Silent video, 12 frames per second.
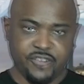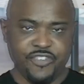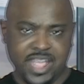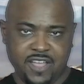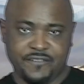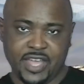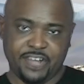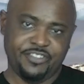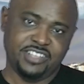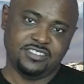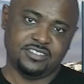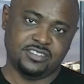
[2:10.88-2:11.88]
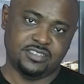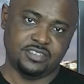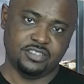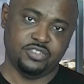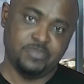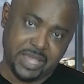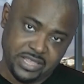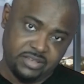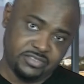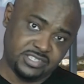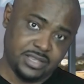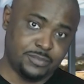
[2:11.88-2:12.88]
around, veterans. You may
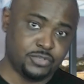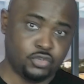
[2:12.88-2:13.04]
learn something